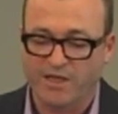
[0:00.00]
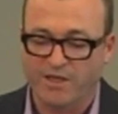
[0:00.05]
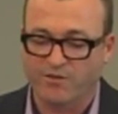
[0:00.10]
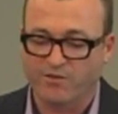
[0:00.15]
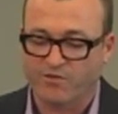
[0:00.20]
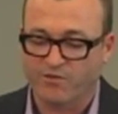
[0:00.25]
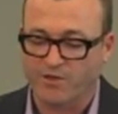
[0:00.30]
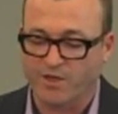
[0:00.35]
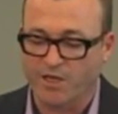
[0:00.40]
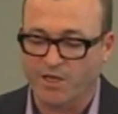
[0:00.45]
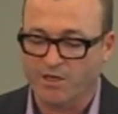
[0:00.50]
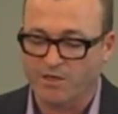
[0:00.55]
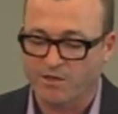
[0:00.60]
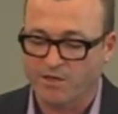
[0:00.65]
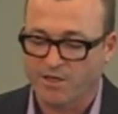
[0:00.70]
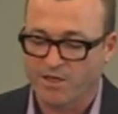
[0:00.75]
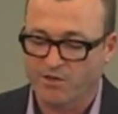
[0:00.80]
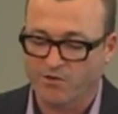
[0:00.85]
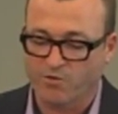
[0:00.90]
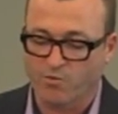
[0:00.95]
insight
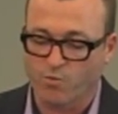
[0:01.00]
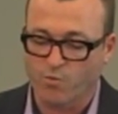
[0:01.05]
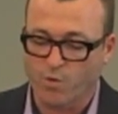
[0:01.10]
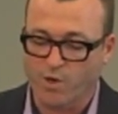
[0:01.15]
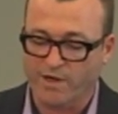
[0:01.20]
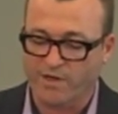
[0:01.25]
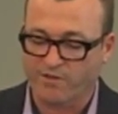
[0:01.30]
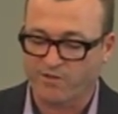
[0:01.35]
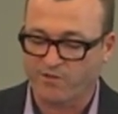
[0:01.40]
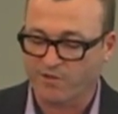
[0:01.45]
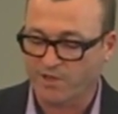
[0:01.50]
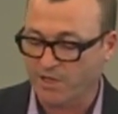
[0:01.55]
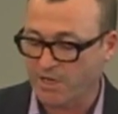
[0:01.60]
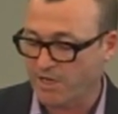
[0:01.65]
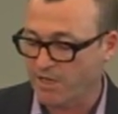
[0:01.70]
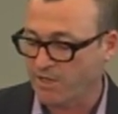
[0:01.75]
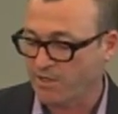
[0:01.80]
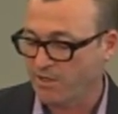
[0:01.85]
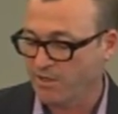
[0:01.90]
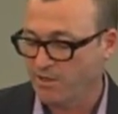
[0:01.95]
into what it's
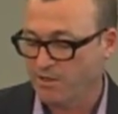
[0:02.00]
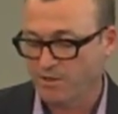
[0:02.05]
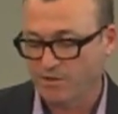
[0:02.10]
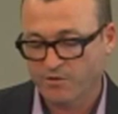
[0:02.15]
like